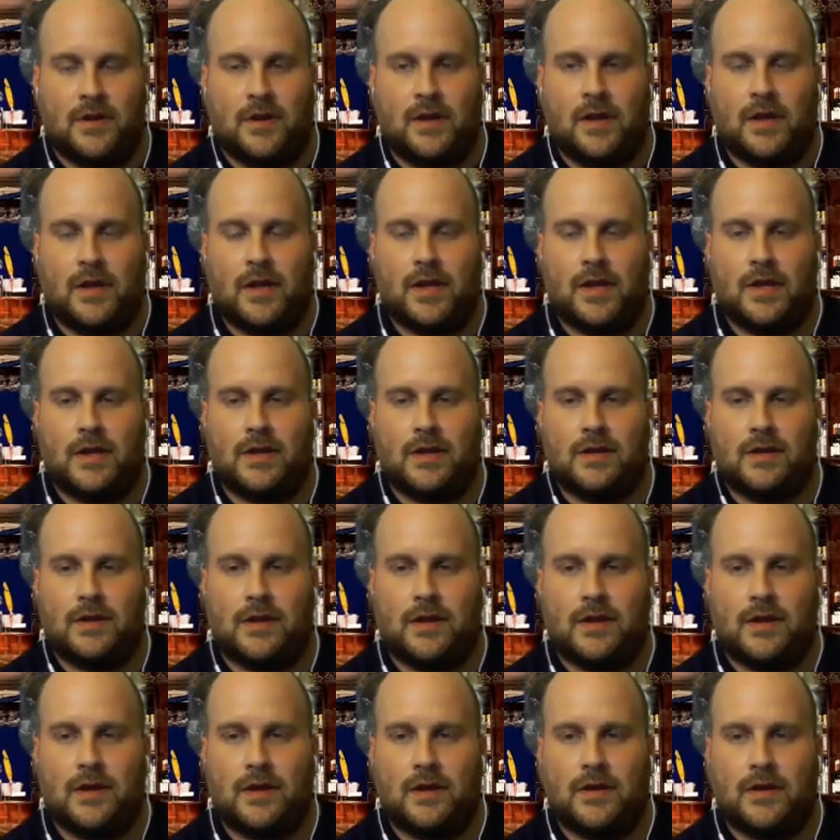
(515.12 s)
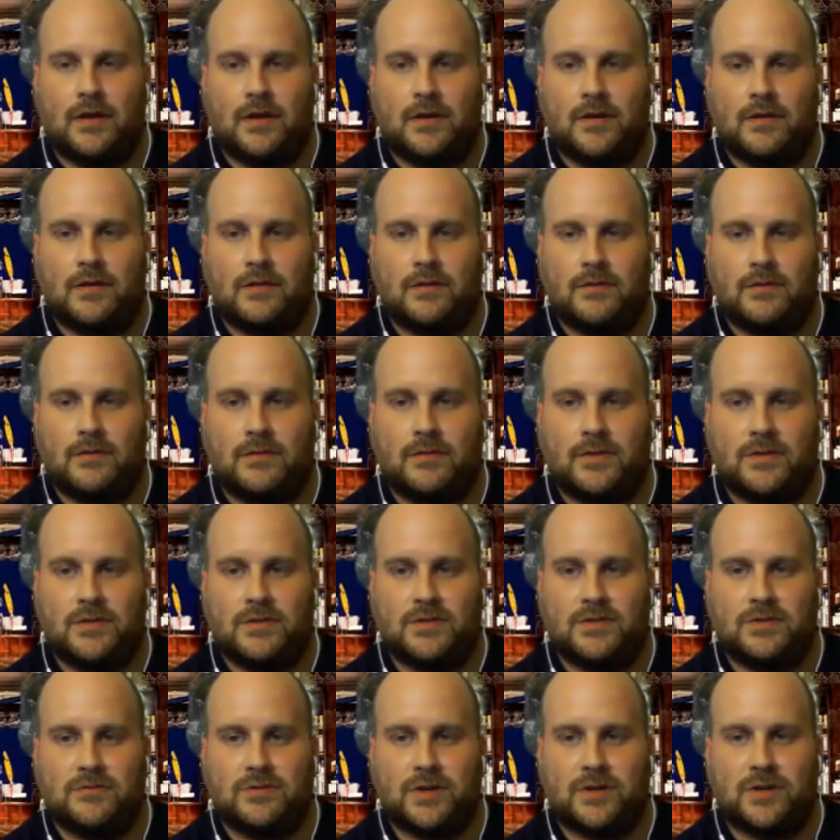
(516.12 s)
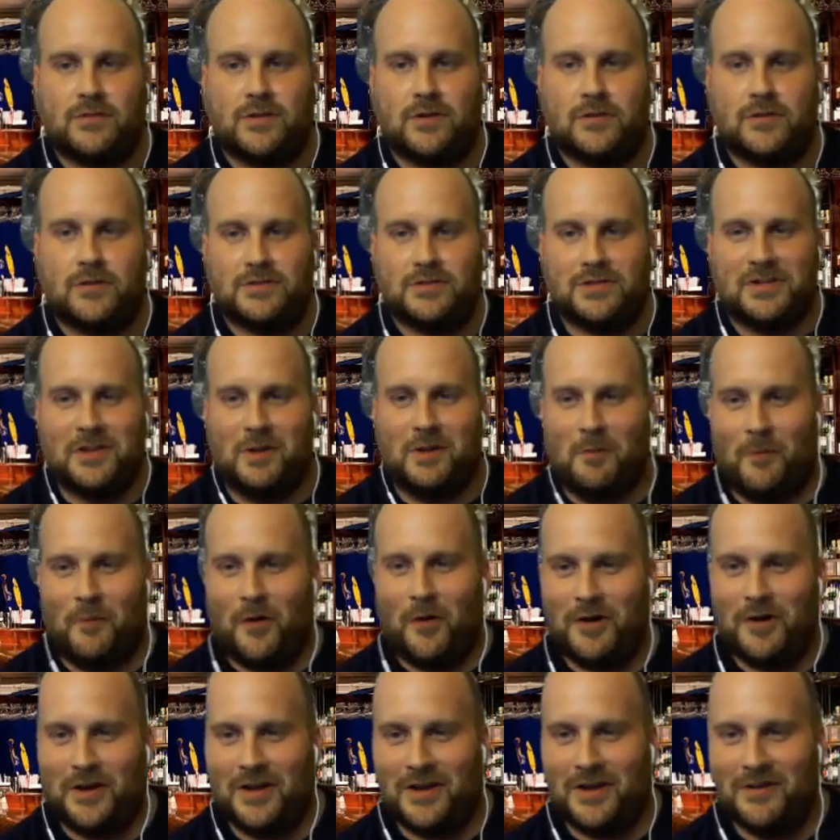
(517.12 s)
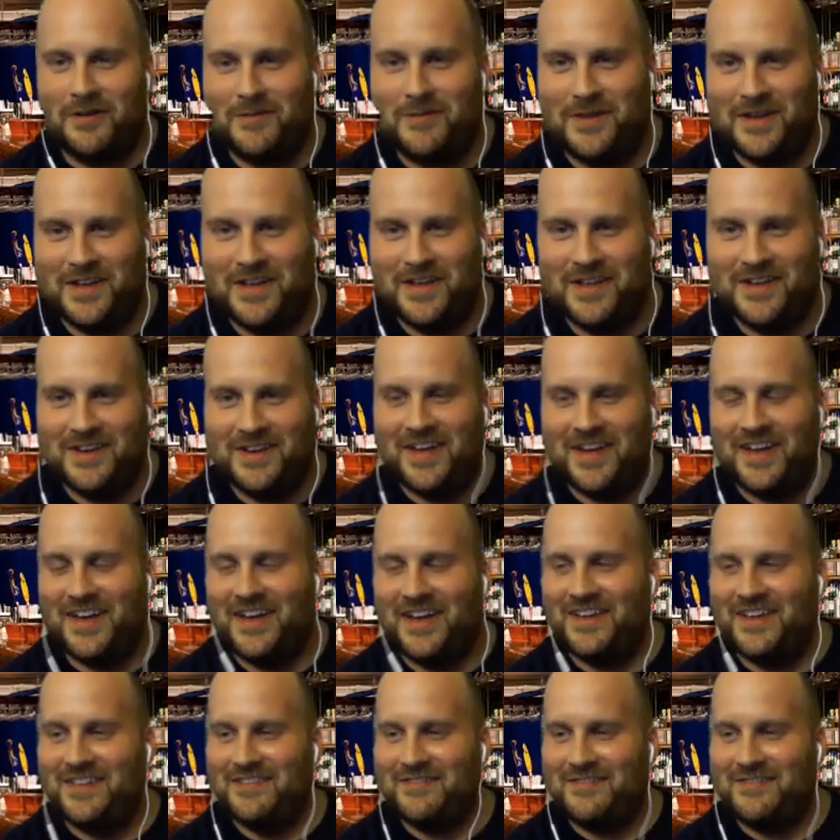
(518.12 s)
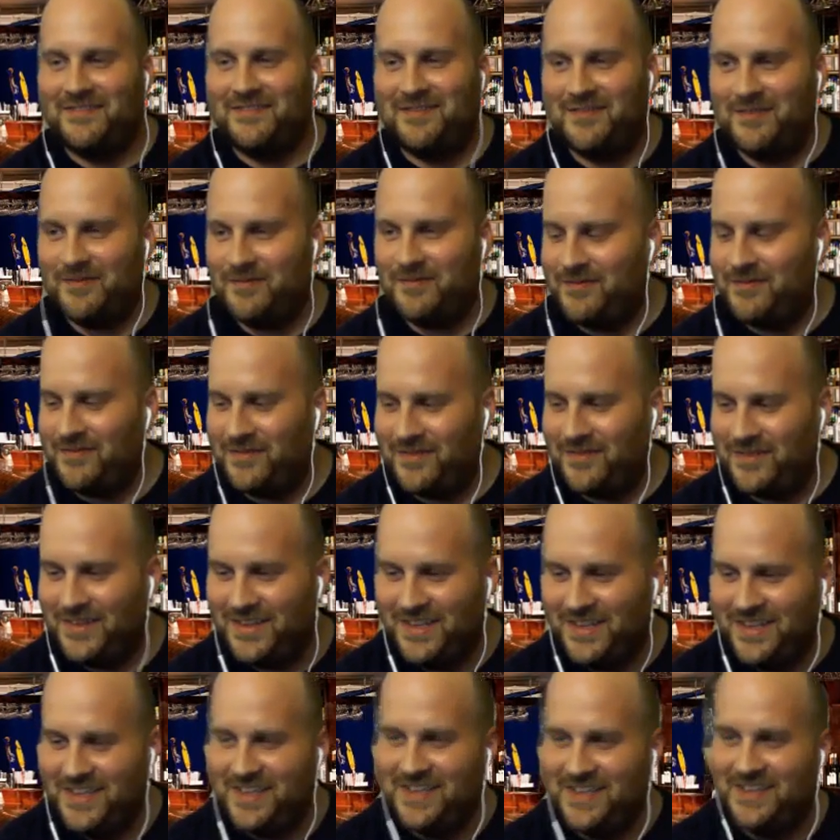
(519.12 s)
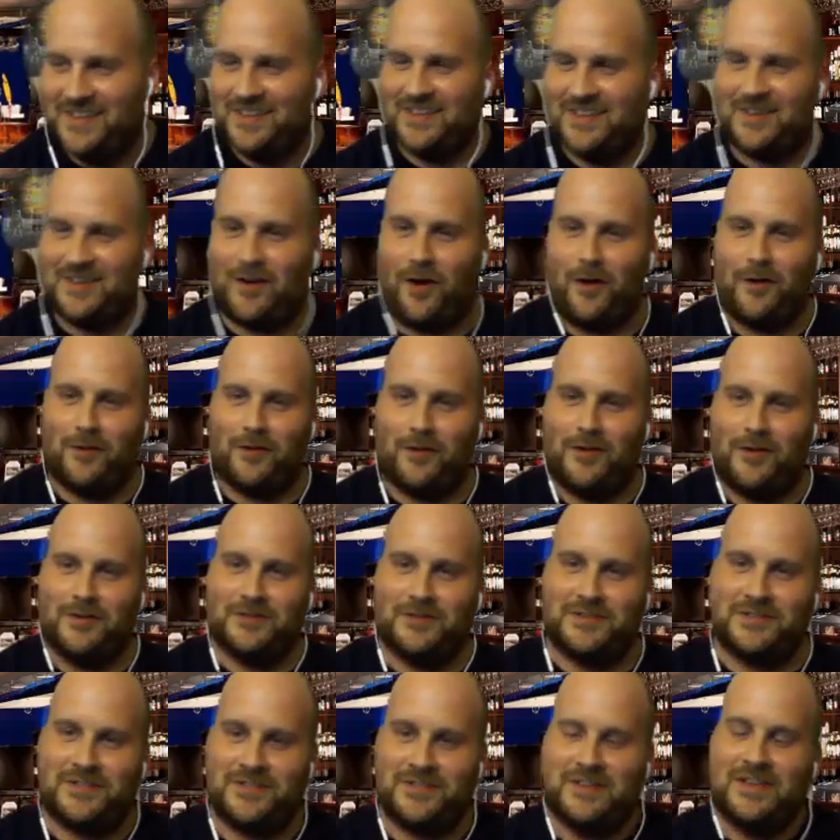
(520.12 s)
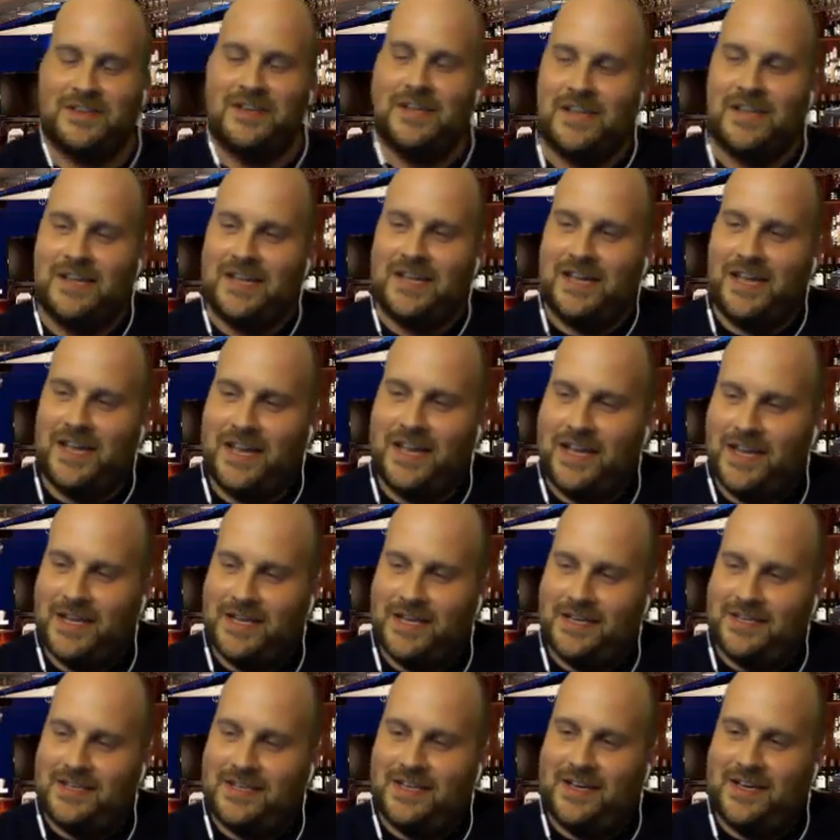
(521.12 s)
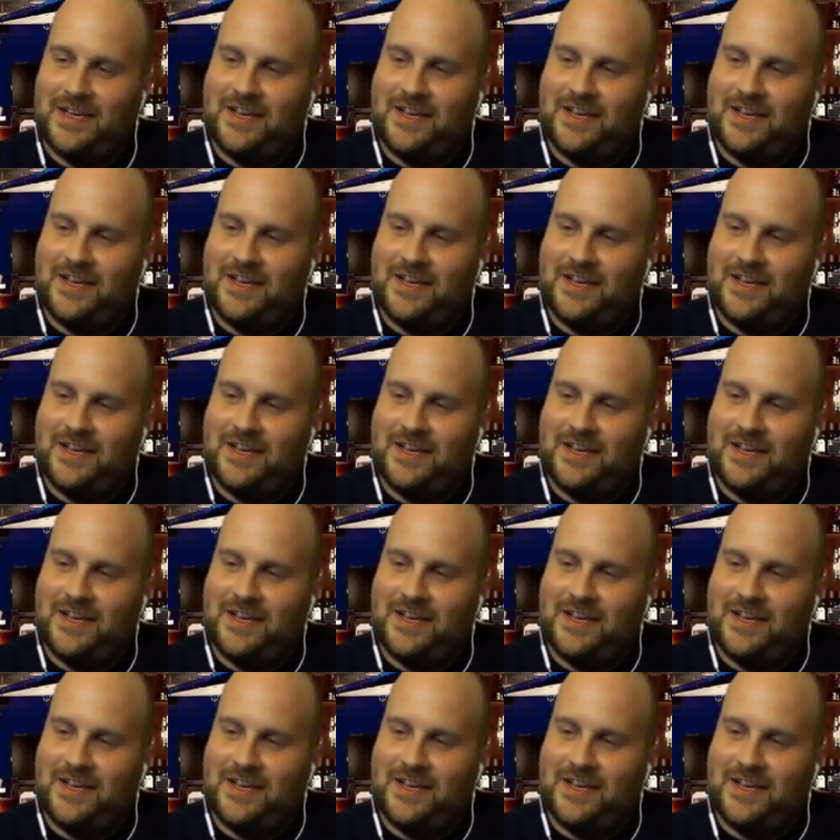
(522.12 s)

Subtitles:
And we just drink those in the morning, me and Carlos, and